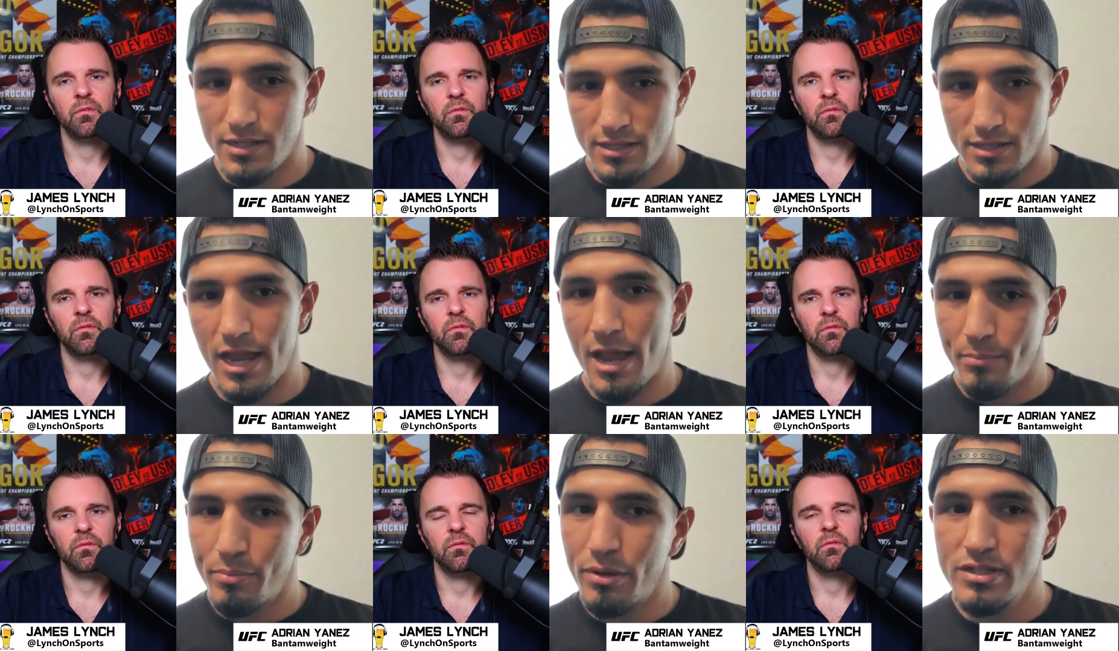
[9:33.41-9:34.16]

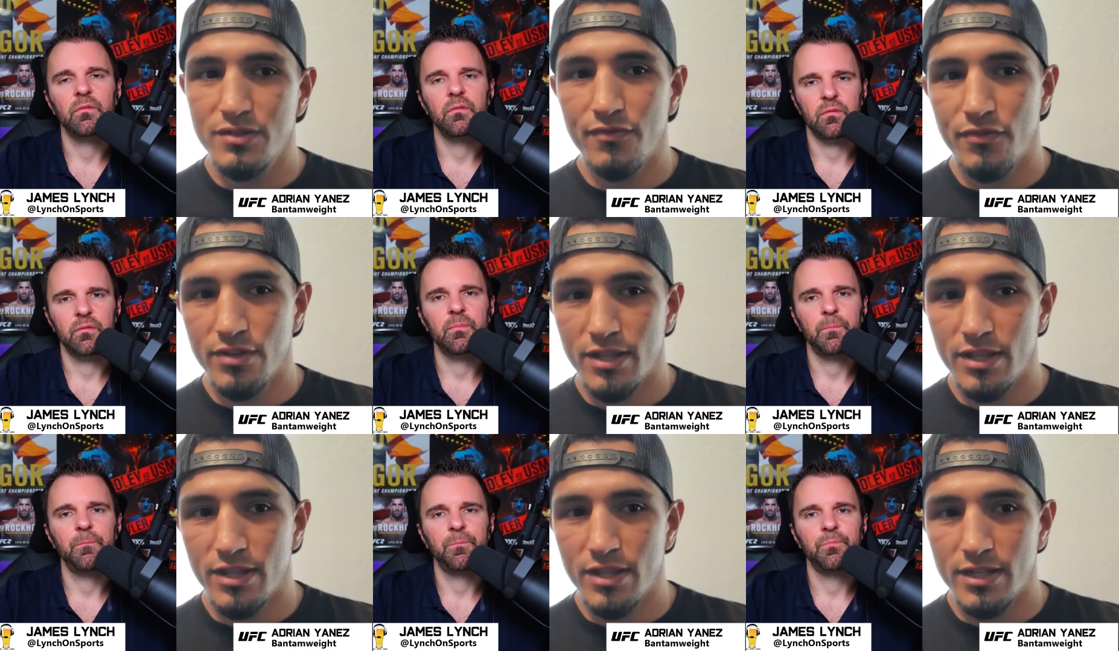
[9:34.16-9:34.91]
Speaker 1: not push
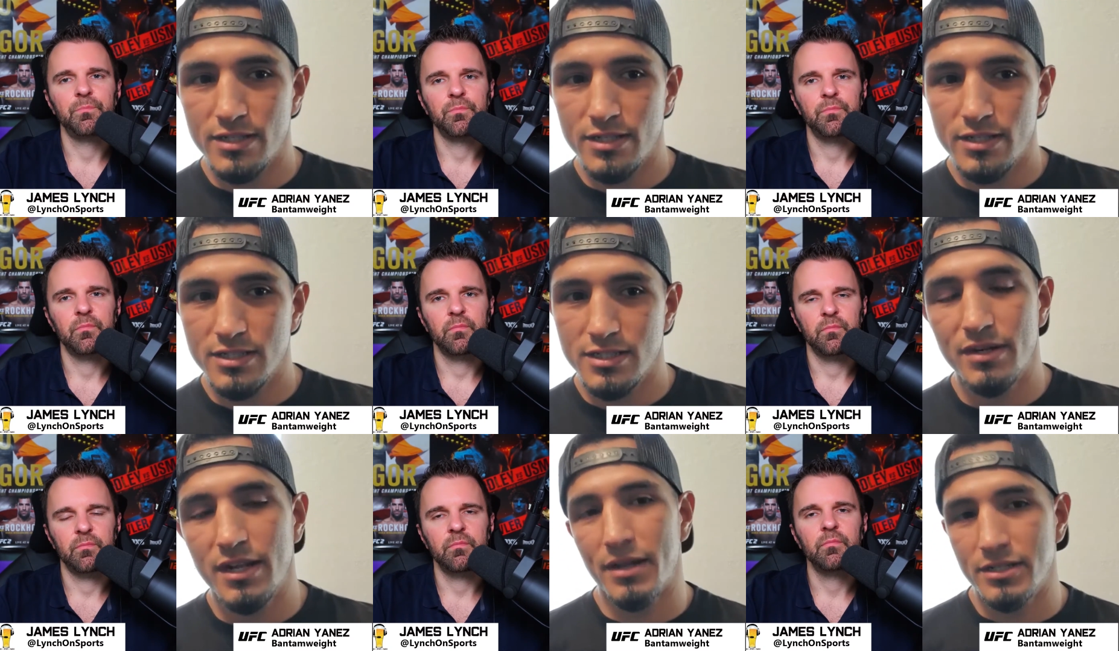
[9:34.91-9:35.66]
for that
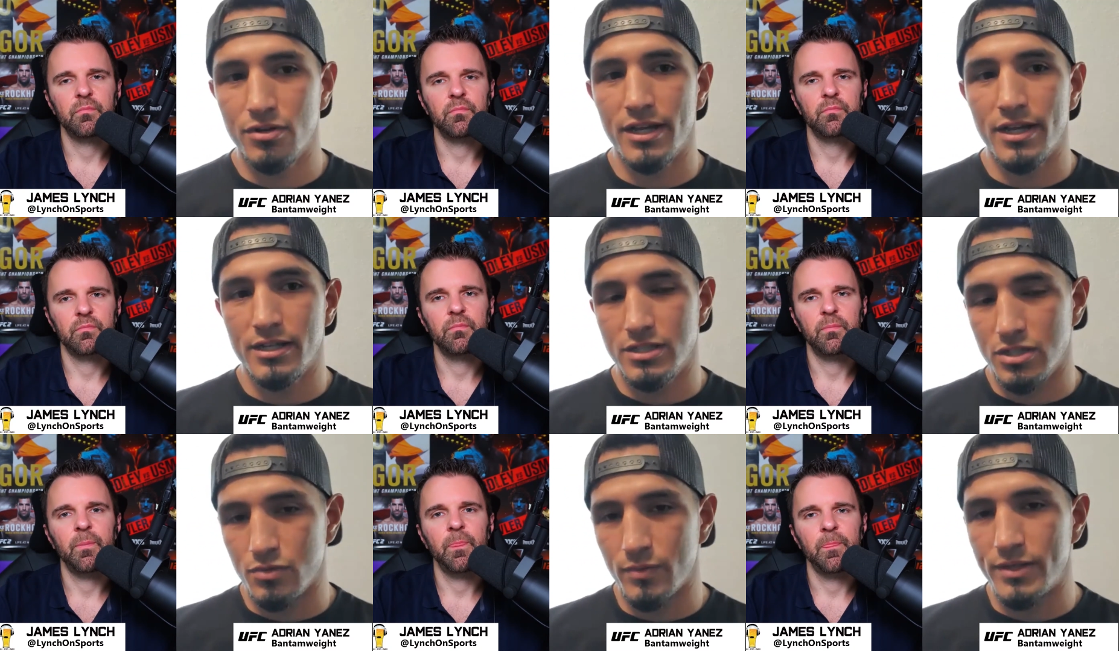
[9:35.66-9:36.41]
December 19th. I
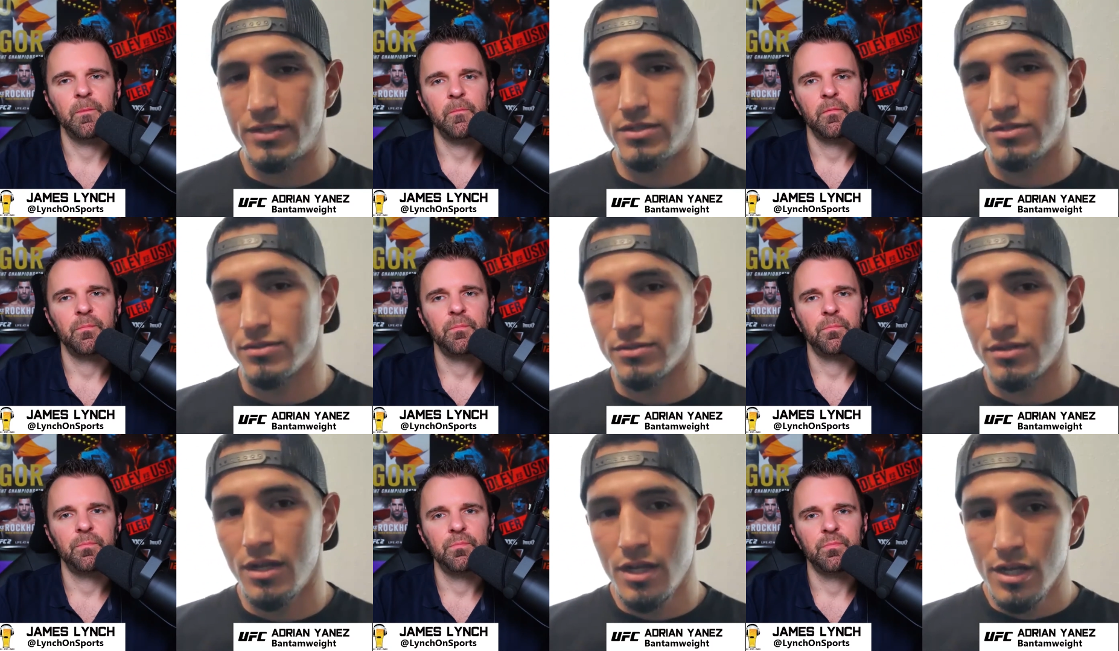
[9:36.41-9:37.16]
might just go ahead and
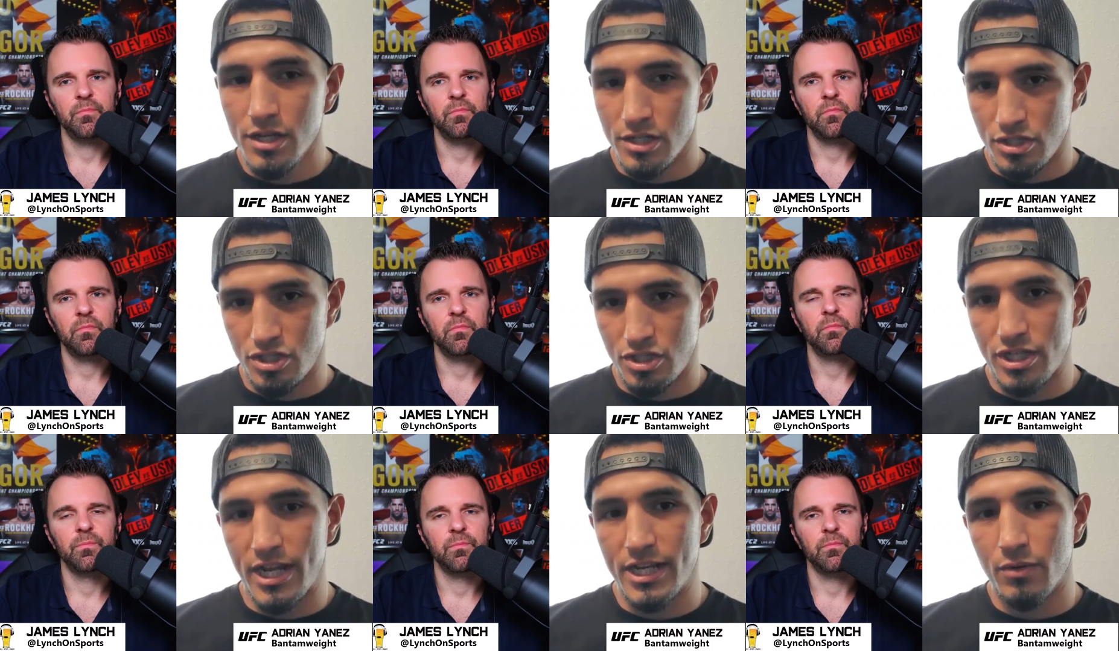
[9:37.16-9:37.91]
just wait till
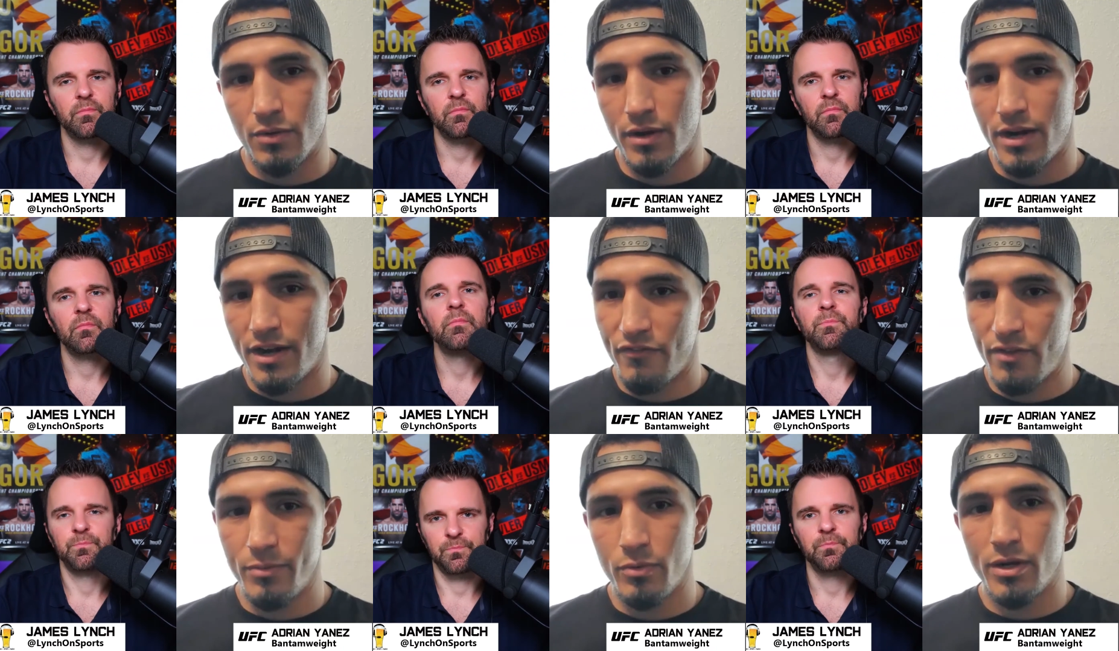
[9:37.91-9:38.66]
January,
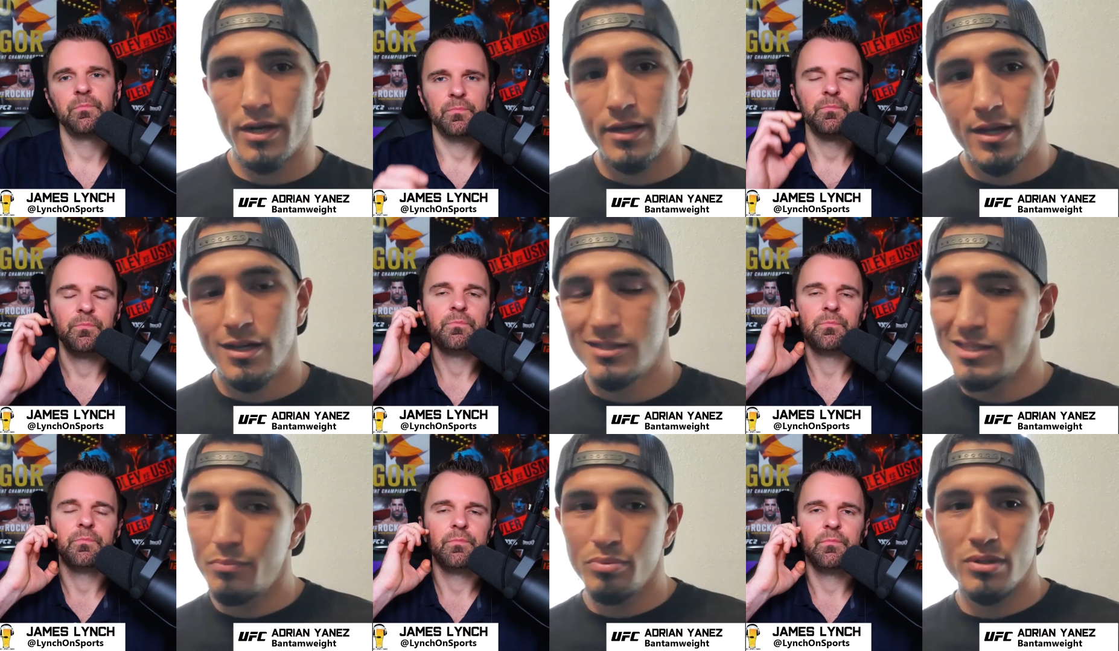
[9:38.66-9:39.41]
February. And
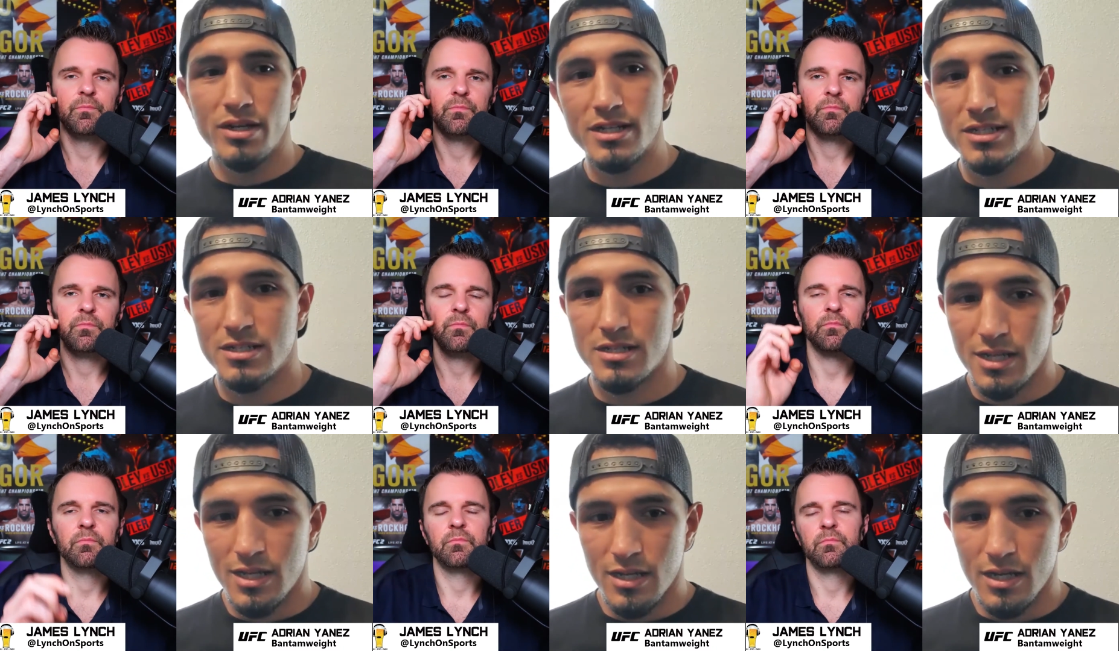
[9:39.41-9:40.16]
then plus
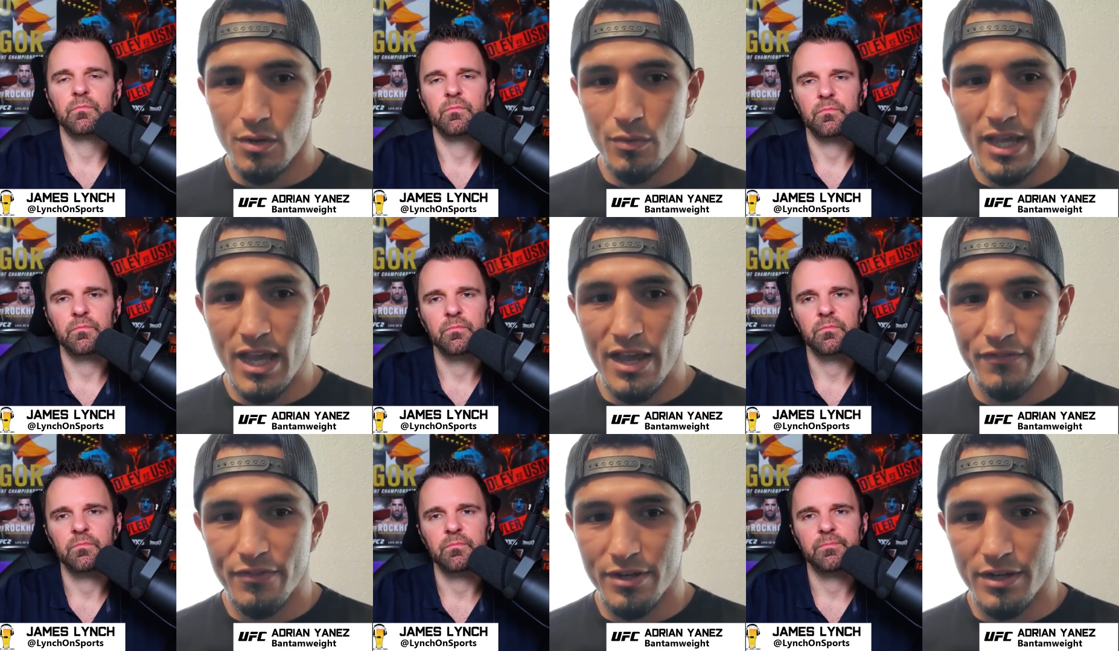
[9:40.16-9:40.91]
we
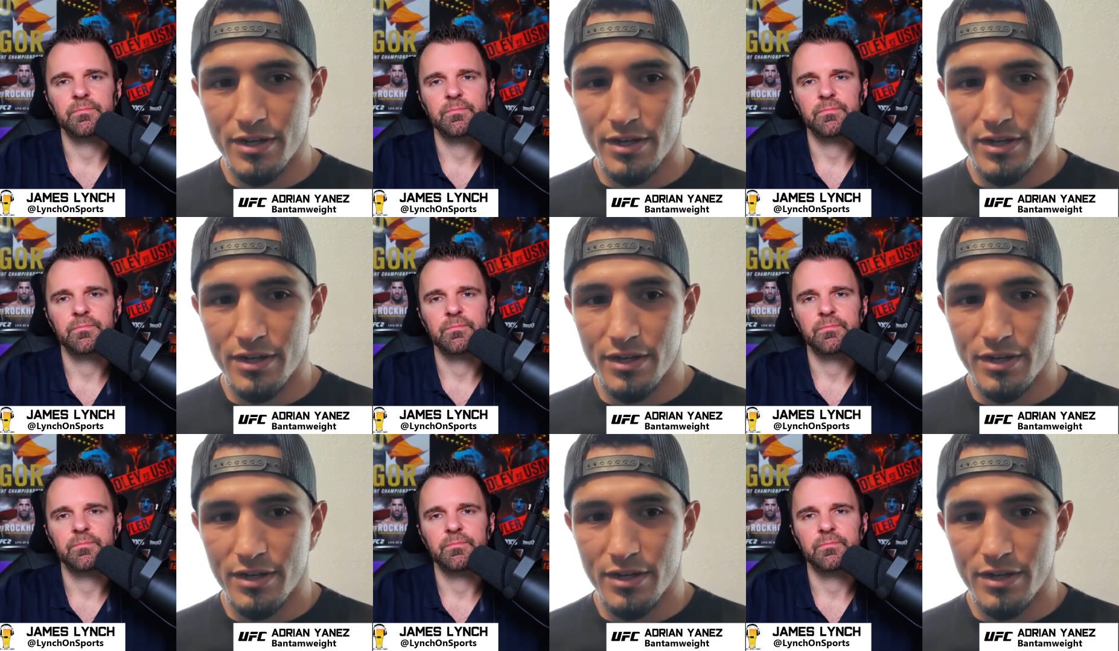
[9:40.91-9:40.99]
have